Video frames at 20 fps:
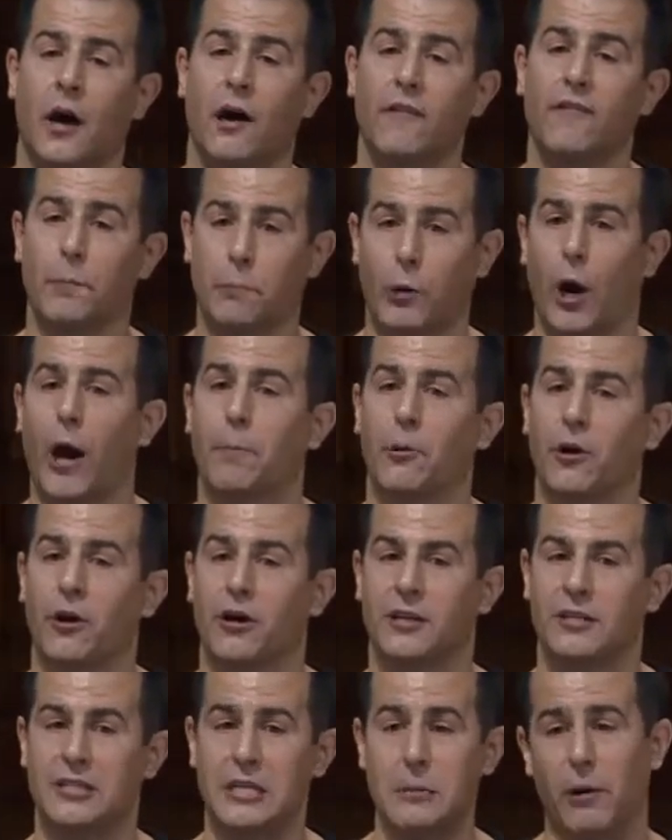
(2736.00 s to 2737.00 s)
of a
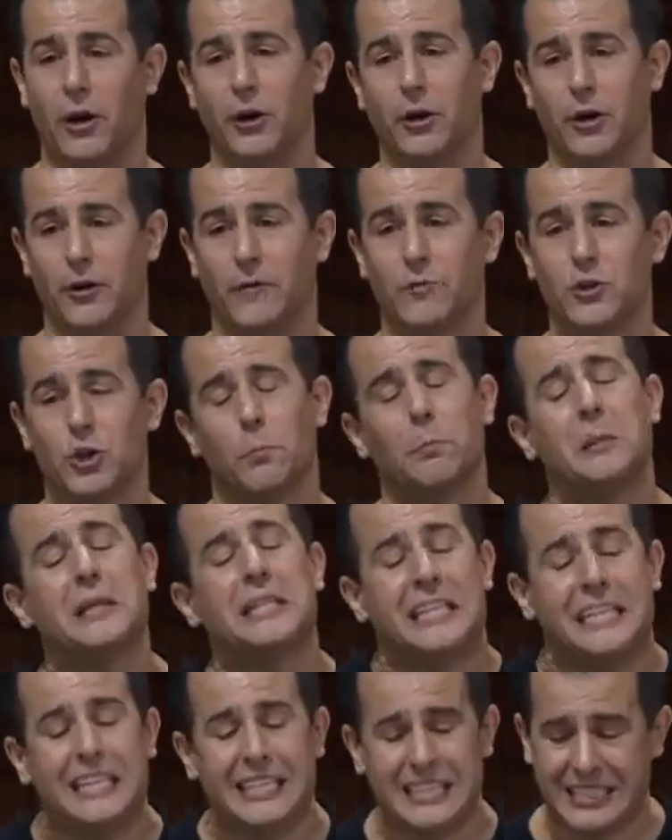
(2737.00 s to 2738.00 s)
proper debugger. So
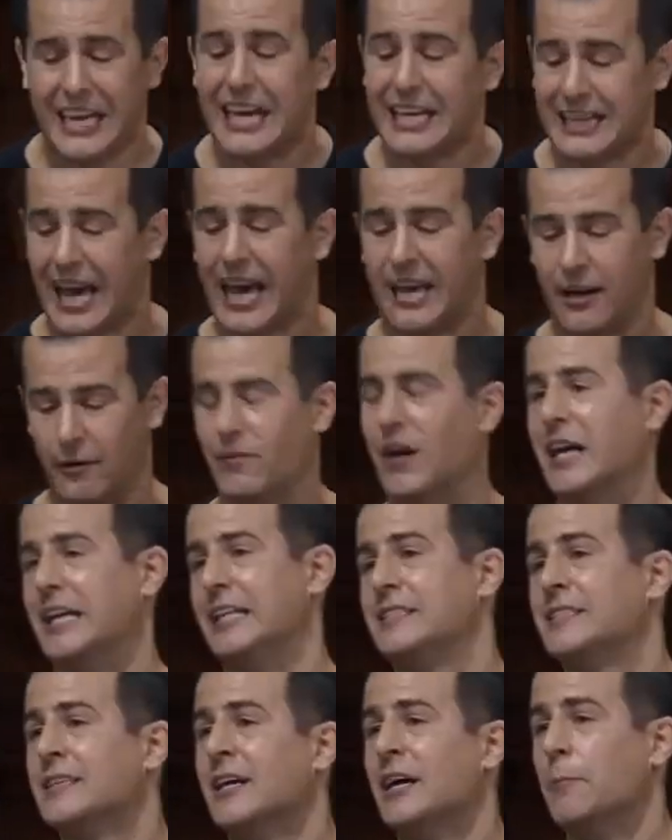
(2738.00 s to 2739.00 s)
please take that
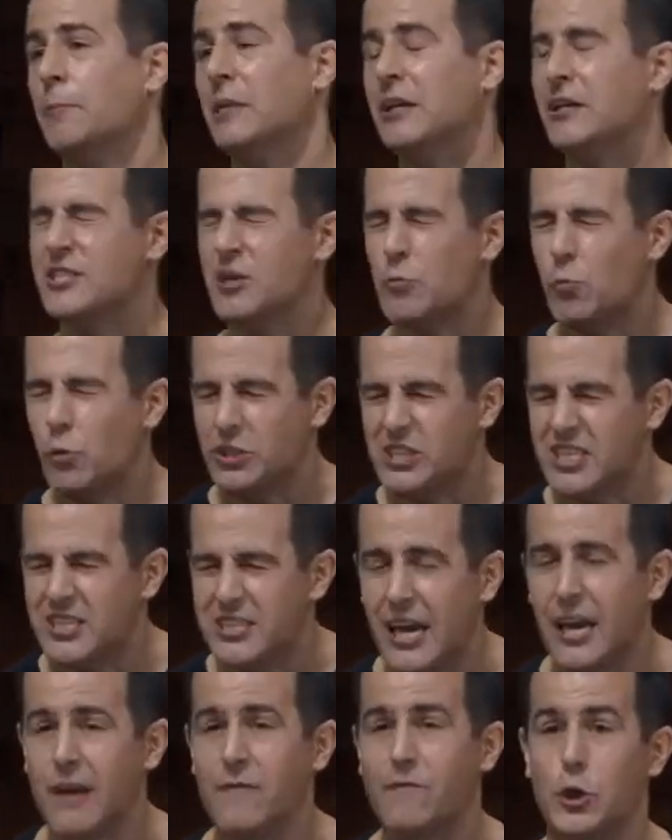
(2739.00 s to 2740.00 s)
advice because it will
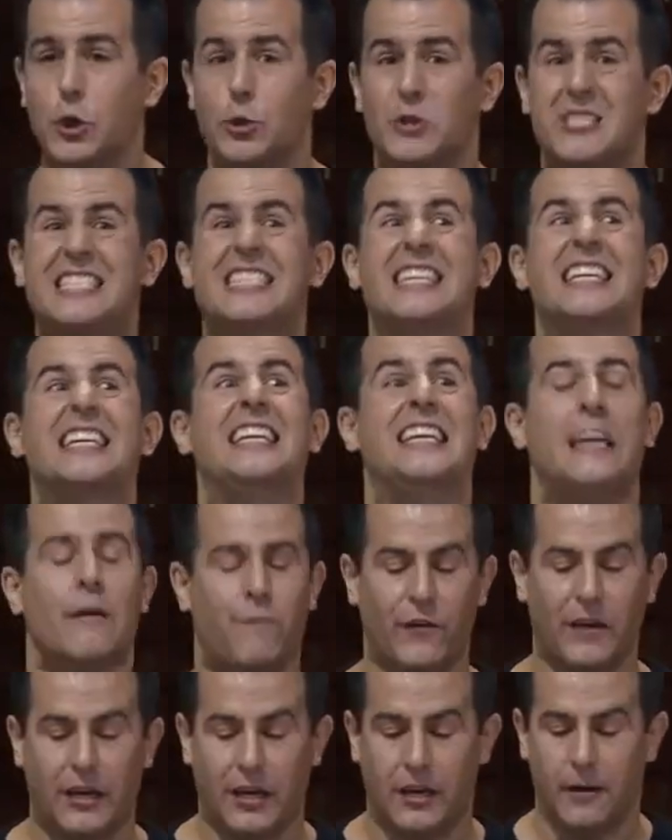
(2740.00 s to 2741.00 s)
save you
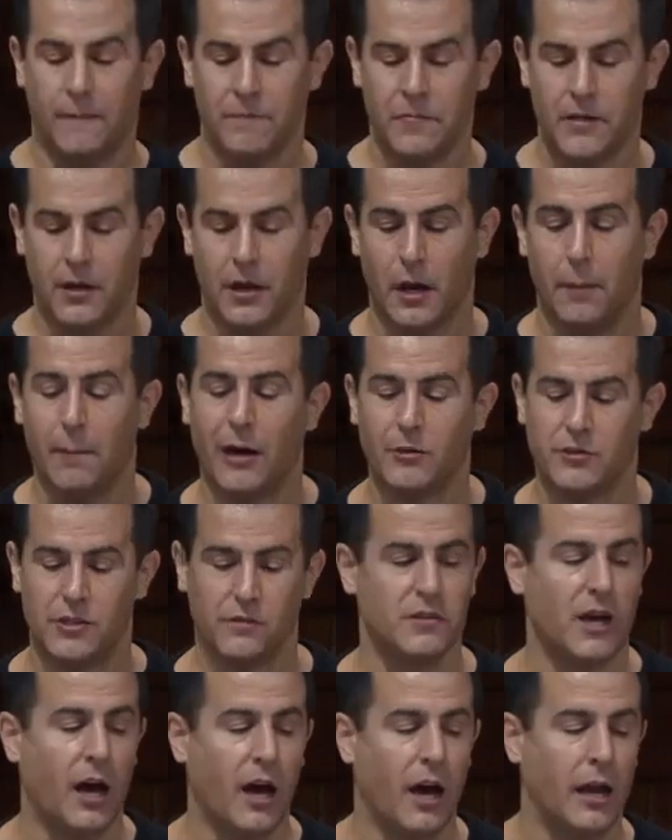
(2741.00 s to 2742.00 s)
significant amounts
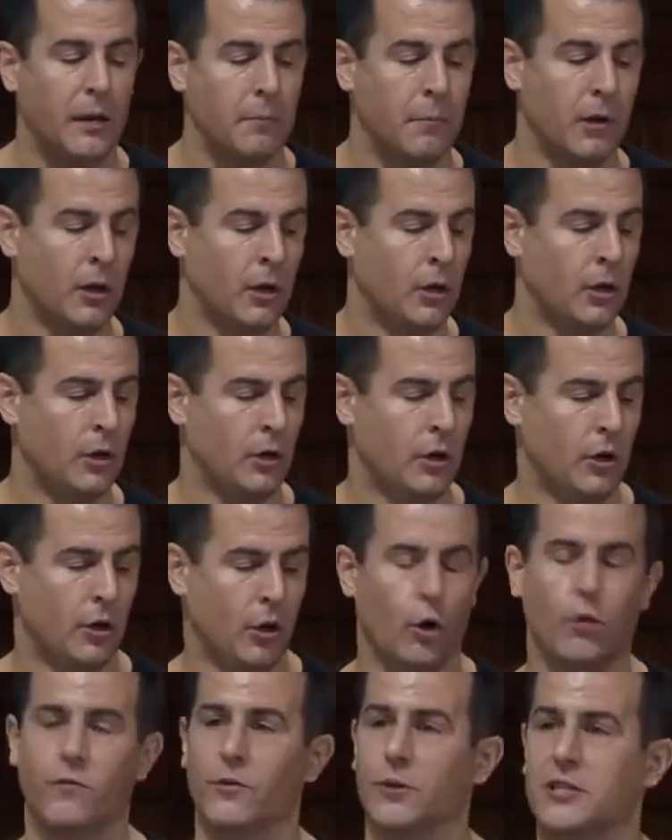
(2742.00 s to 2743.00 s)
of time
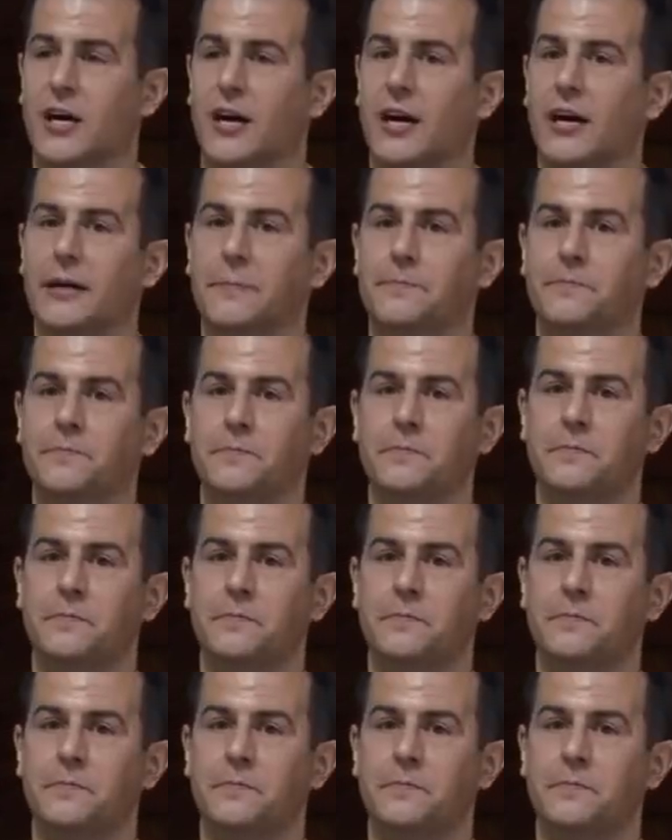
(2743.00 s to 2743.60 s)
over time.